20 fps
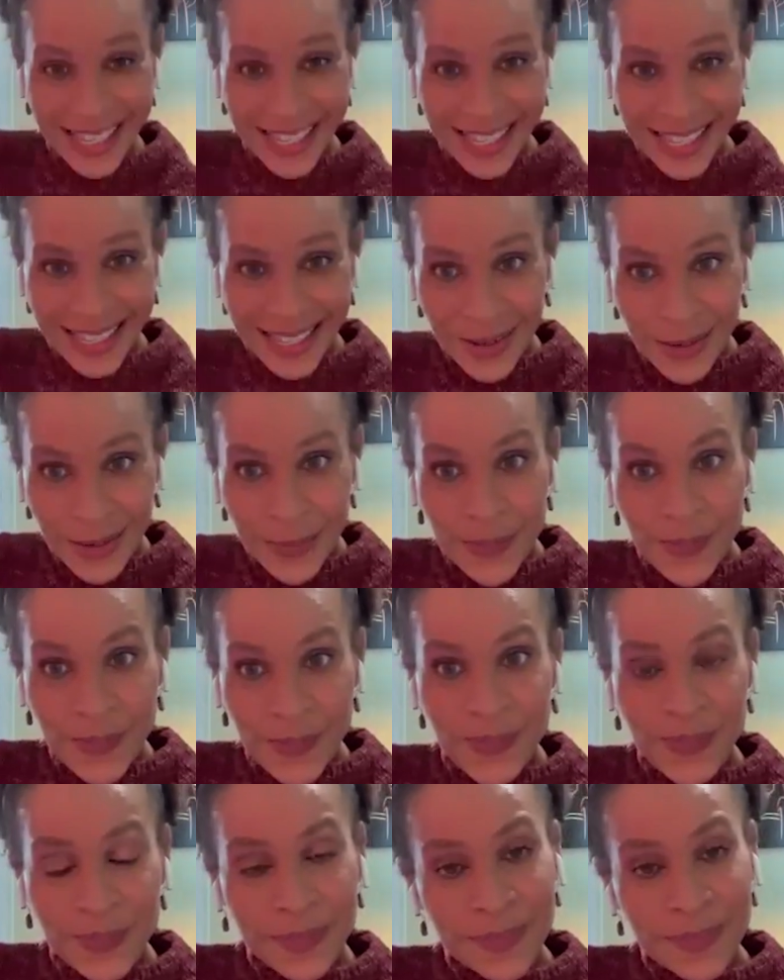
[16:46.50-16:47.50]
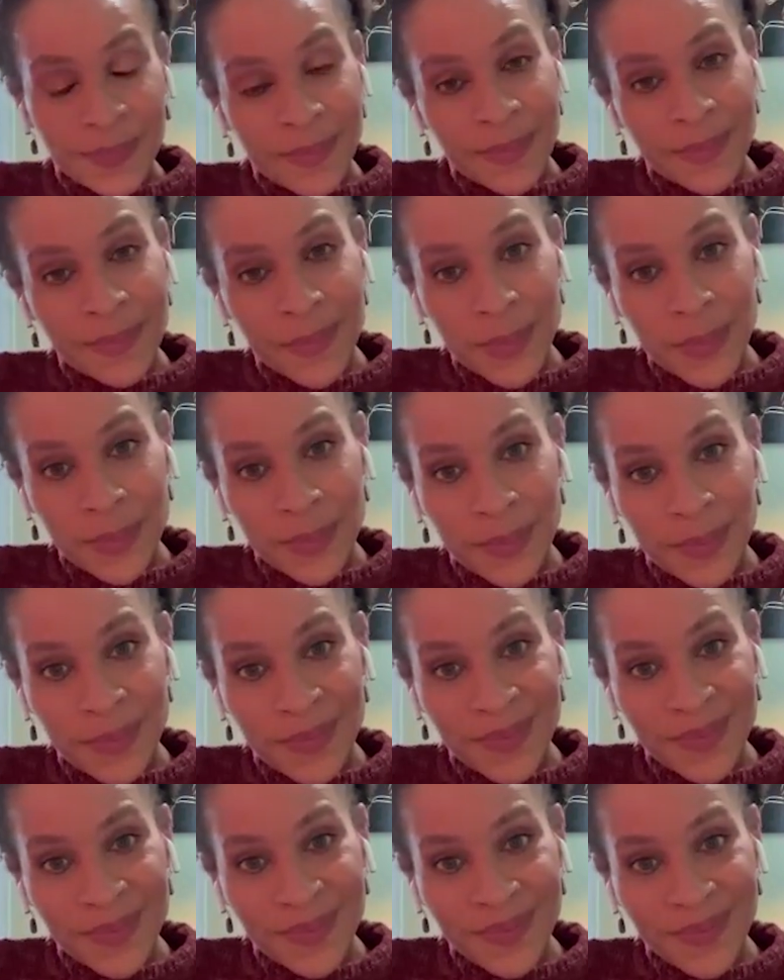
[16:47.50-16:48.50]
it's learning how to sit
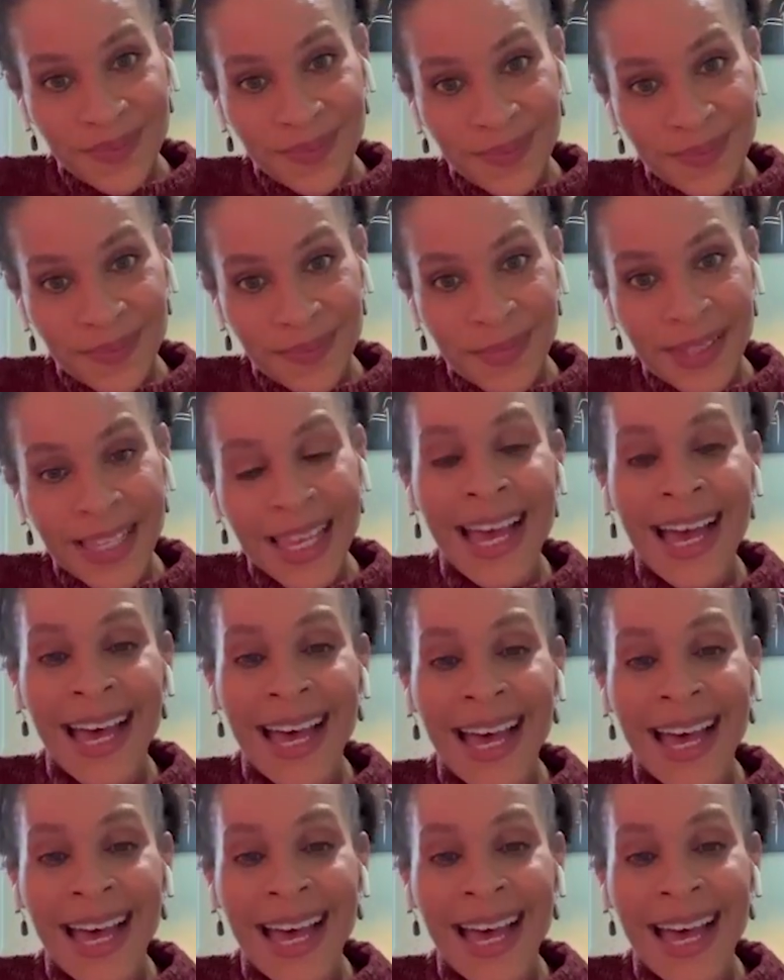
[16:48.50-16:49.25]
and be in